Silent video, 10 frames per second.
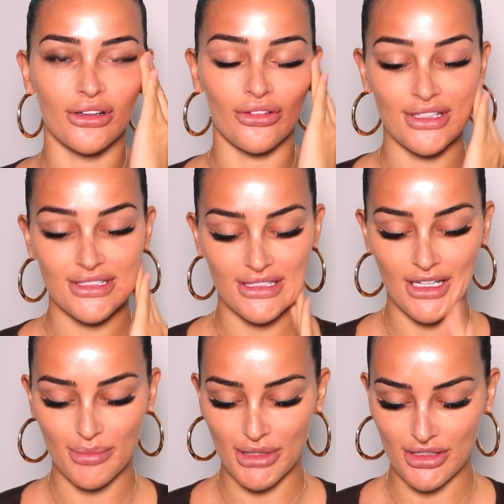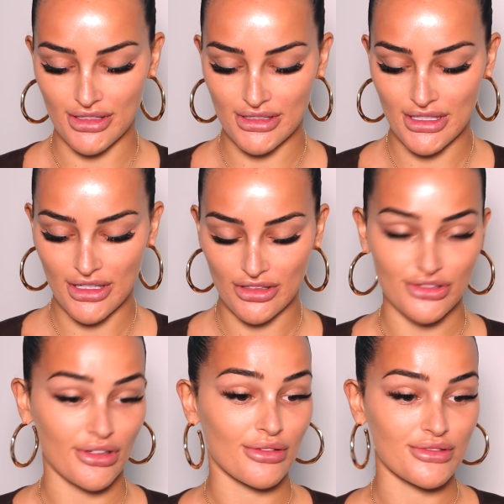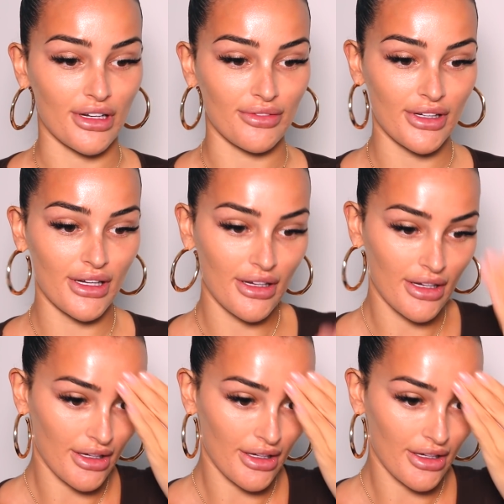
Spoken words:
on the internet because trolls love it.